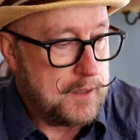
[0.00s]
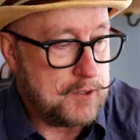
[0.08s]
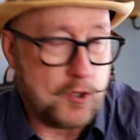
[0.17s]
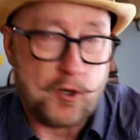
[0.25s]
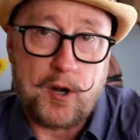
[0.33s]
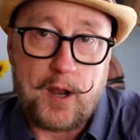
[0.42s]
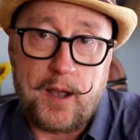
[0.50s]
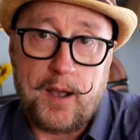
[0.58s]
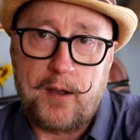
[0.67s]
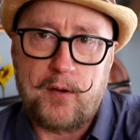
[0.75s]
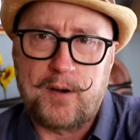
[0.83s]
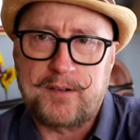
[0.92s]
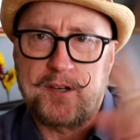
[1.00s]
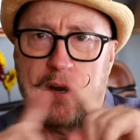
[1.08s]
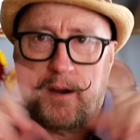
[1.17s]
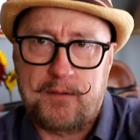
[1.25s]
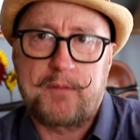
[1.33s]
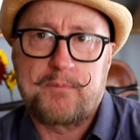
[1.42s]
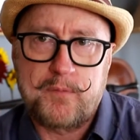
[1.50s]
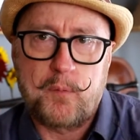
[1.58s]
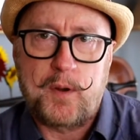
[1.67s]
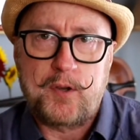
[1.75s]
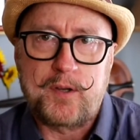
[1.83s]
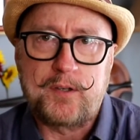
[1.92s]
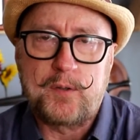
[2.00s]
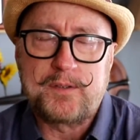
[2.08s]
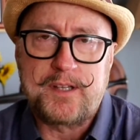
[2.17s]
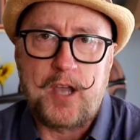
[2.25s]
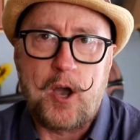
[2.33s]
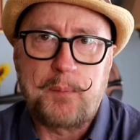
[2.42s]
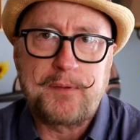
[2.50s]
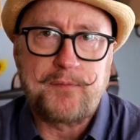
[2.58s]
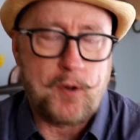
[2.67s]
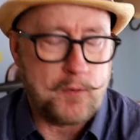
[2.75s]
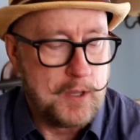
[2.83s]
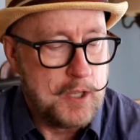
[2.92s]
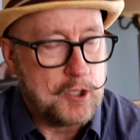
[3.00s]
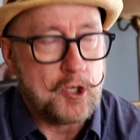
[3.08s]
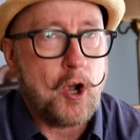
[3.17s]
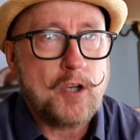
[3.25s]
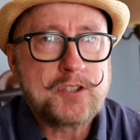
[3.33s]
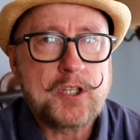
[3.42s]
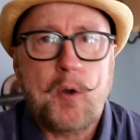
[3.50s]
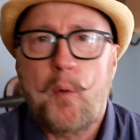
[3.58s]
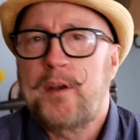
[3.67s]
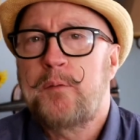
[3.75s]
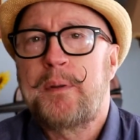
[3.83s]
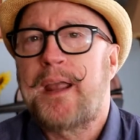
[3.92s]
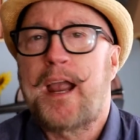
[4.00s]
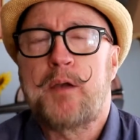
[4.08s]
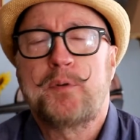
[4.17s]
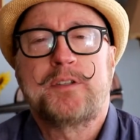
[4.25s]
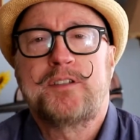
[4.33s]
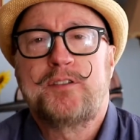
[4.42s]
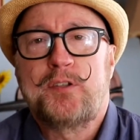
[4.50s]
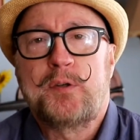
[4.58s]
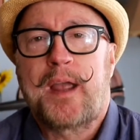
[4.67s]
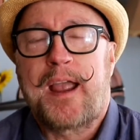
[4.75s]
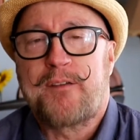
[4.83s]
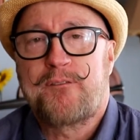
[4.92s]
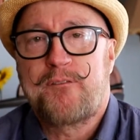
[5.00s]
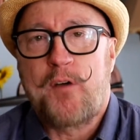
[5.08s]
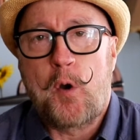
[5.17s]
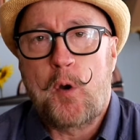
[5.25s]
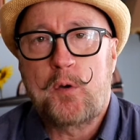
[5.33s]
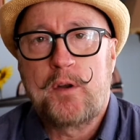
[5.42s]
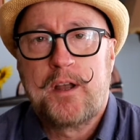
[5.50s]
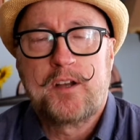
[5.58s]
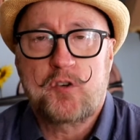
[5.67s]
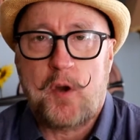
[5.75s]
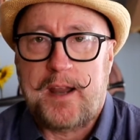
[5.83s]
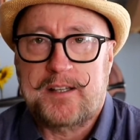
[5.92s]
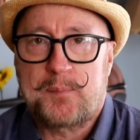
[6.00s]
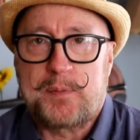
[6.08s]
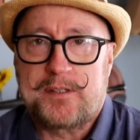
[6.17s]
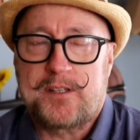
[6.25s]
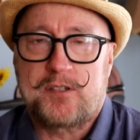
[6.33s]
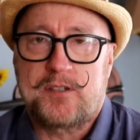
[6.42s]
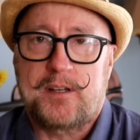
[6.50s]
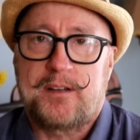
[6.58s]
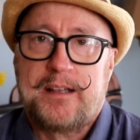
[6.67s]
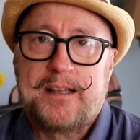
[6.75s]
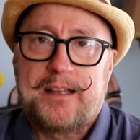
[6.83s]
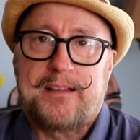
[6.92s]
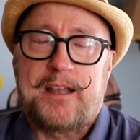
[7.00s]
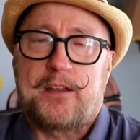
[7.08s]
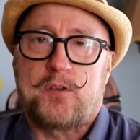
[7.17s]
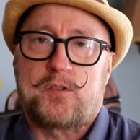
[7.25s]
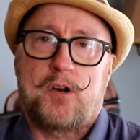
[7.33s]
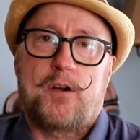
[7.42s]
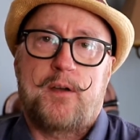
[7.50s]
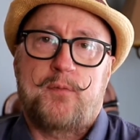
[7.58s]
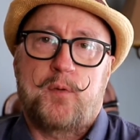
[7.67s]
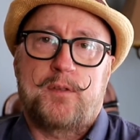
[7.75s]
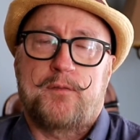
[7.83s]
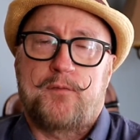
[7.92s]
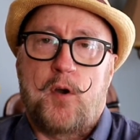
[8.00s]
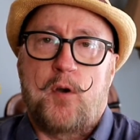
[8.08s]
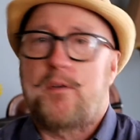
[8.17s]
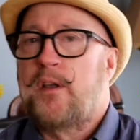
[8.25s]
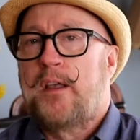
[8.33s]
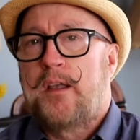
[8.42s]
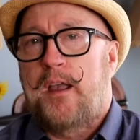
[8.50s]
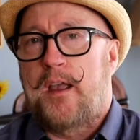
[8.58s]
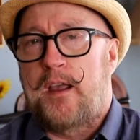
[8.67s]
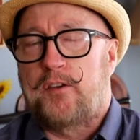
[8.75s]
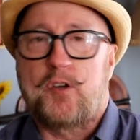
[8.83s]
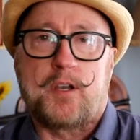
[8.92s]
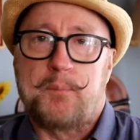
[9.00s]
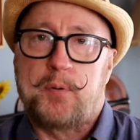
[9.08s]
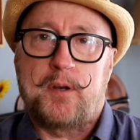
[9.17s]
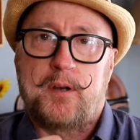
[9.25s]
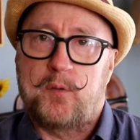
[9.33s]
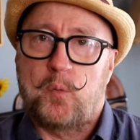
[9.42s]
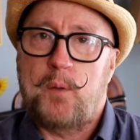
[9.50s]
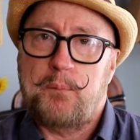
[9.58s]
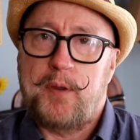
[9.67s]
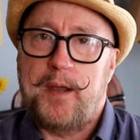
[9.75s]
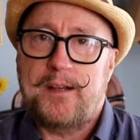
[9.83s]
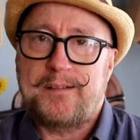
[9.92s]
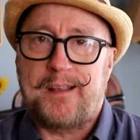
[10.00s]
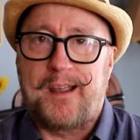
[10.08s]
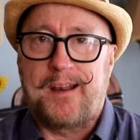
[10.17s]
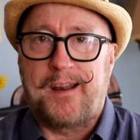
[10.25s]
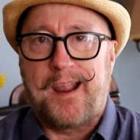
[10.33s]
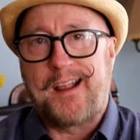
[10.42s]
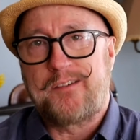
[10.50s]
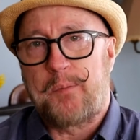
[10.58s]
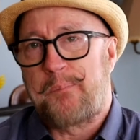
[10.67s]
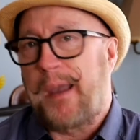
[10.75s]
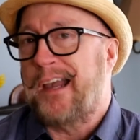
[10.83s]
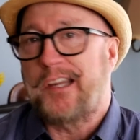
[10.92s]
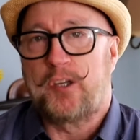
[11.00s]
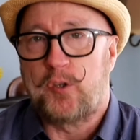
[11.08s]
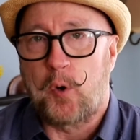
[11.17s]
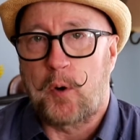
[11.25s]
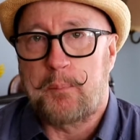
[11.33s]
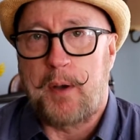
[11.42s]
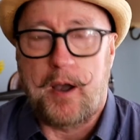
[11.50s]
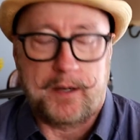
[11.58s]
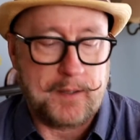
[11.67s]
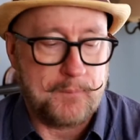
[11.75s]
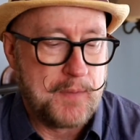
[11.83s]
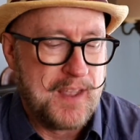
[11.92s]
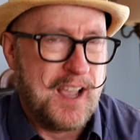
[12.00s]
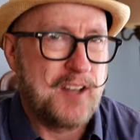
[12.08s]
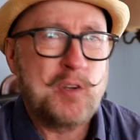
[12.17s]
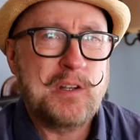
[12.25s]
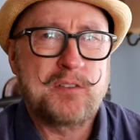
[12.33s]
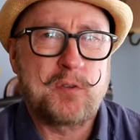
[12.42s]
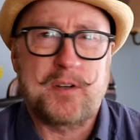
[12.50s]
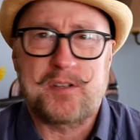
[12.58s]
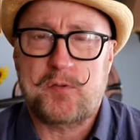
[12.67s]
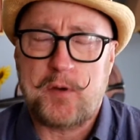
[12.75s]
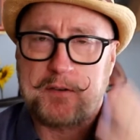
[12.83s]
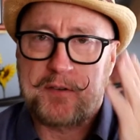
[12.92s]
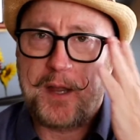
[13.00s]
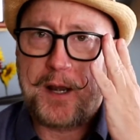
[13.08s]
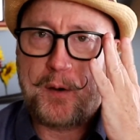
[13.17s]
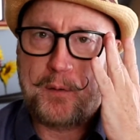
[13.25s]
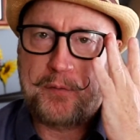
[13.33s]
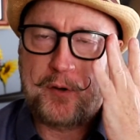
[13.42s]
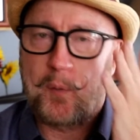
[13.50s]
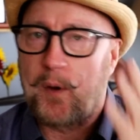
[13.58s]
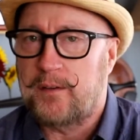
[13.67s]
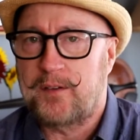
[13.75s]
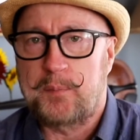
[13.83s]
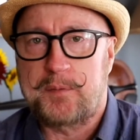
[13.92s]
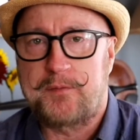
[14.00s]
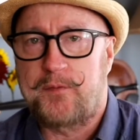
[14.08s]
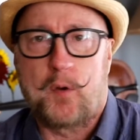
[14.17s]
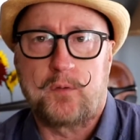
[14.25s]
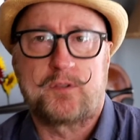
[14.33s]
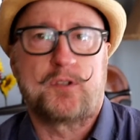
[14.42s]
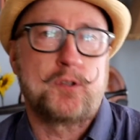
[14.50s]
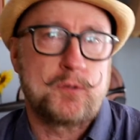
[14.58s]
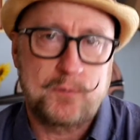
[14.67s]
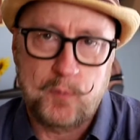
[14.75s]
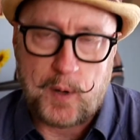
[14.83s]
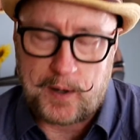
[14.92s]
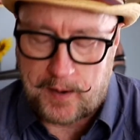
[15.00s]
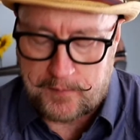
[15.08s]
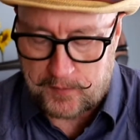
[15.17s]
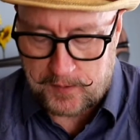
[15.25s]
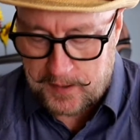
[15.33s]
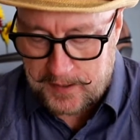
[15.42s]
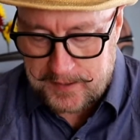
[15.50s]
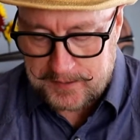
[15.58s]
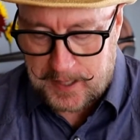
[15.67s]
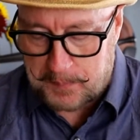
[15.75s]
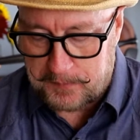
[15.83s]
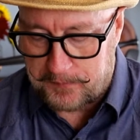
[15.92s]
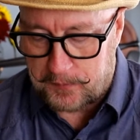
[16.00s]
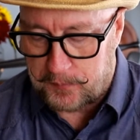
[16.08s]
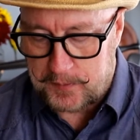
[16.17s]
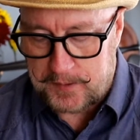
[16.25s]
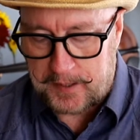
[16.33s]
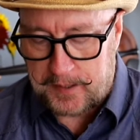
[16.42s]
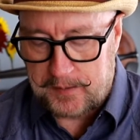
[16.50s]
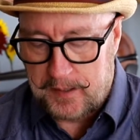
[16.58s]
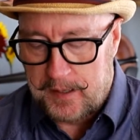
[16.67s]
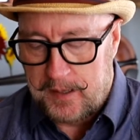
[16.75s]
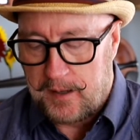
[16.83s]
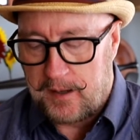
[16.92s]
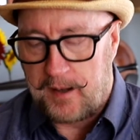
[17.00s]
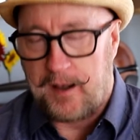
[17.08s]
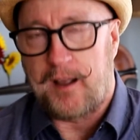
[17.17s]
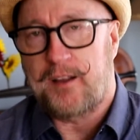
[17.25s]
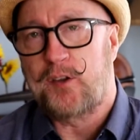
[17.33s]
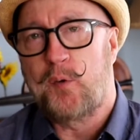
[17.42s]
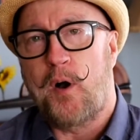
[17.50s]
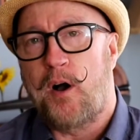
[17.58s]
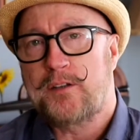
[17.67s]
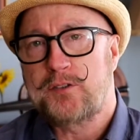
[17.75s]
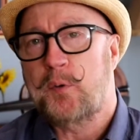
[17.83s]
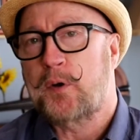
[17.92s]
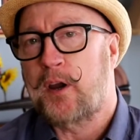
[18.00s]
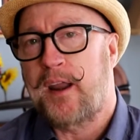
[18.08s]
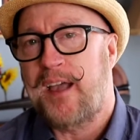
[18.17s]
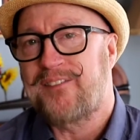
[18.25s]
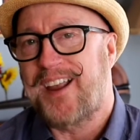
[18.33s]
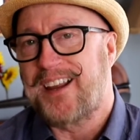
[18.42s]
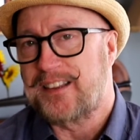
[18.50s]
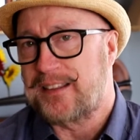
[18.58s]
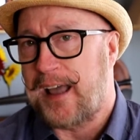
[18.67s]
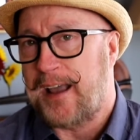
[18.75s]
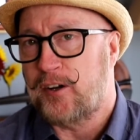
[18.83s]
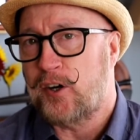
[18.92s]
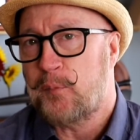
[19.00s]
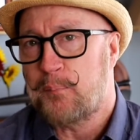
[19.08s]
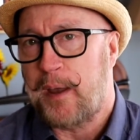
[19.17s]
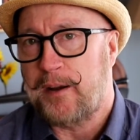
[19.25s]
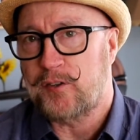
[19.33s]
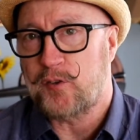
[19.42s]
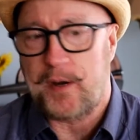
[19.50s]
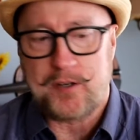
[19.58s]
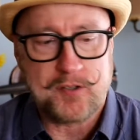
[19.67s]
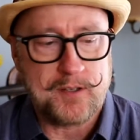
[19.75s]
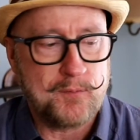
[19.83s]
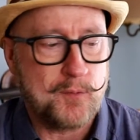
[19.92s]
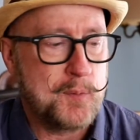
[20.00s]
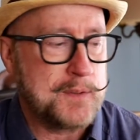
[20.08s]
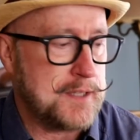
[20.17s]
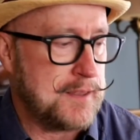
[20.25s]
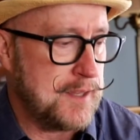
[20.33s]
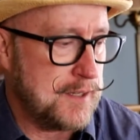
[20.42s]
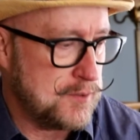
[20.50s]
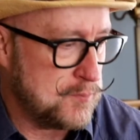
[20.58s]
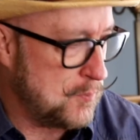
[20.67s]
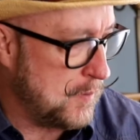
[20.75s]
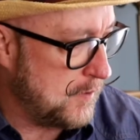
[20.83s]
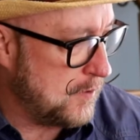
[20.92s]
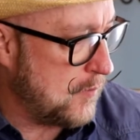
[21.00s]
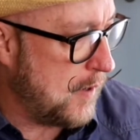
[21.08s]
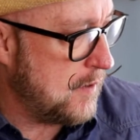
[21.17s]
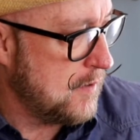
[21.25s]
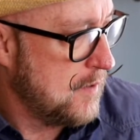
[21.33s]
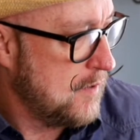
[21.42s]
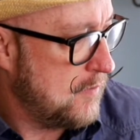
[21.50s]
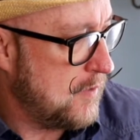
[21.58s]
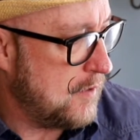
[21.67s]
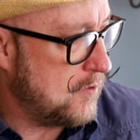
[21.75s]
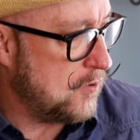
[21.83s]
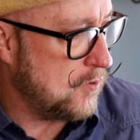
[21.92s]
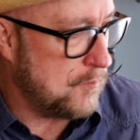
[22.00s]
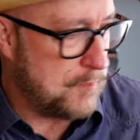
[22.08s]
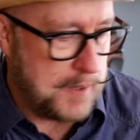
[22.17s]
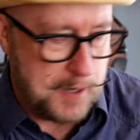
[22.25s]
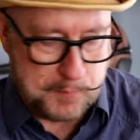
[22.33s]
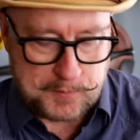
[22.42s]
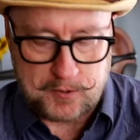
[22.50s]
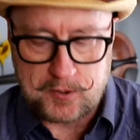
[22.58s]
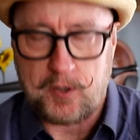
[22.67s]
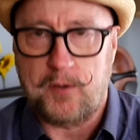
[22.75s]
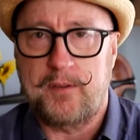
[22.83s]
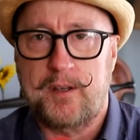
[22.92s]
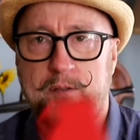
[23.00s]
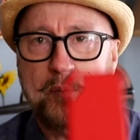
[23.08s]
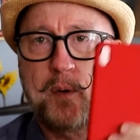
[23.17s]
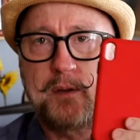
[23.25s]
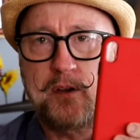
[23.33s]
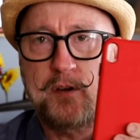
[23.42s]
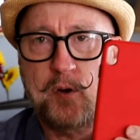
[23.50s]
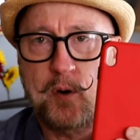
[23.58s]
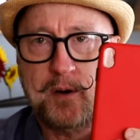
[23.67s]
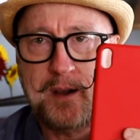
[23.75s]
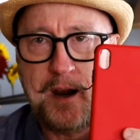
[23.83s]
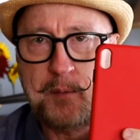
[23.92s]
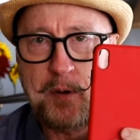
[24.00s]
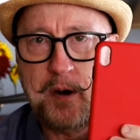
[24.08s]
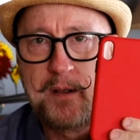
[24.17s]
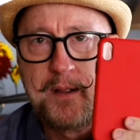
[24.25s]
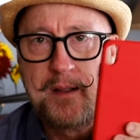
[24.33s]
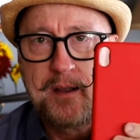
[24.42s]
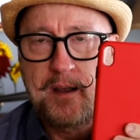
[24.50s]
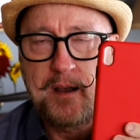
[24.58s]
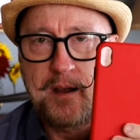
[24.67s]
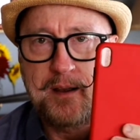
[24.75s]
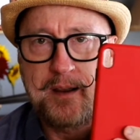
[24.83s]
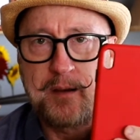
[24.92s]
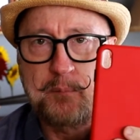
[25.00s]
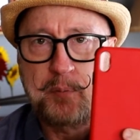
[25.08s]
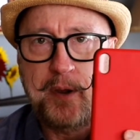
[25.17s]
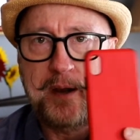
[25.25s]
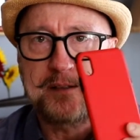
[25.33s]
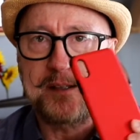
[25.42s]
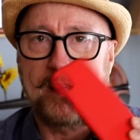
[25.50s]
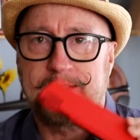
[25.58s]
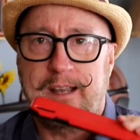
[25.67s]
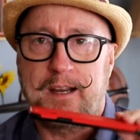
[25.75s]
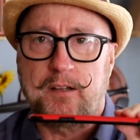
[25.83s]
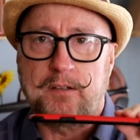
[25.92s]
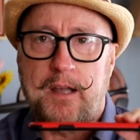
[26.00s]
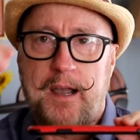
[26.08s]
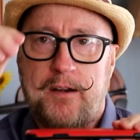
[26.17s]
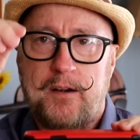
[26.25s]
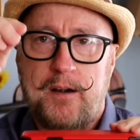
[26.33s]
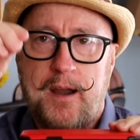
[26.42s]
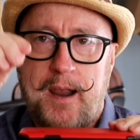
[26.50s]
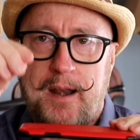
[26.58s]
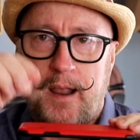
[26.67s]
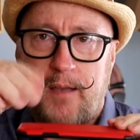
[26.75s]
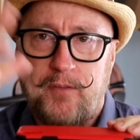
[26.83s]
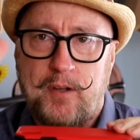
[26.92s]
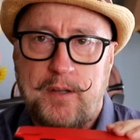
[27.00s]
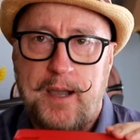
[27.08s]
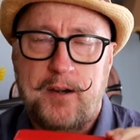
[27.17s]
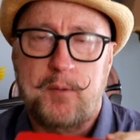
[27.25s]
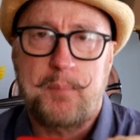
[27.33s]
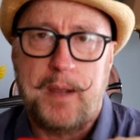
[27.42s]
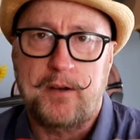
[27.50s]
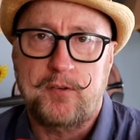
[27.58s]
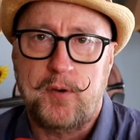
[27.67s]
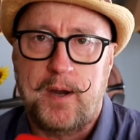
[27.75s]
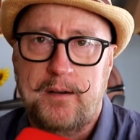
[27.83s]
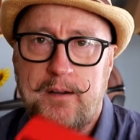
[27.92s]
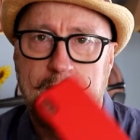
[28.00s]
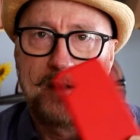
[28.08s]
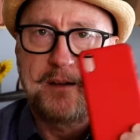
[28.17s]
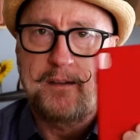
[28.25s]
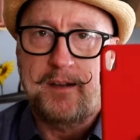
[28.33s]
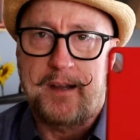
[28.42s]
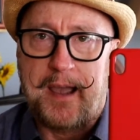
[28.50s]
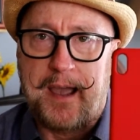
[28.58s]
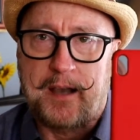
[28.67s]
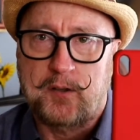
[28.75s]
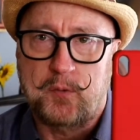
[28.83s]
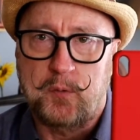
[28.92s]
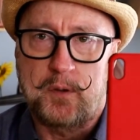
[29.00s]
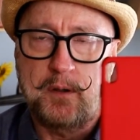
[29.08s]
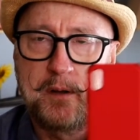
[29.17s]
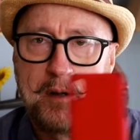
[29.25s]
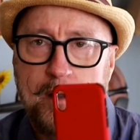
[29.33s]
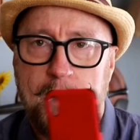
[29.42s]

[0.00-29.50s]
What you can do is the Omni phone. You're also going to be able to do a phone transposition, and that you start off with the phone and you can put it in one place and it ends up back in your pocket. And you can sort of structure that however you want in terms of phone to wherever type of a routine. You also are going to have a lighter penetration, which I think is really great, that you'll be able to show this with your camera in place and take a lighter and have the lighter penetrate the actual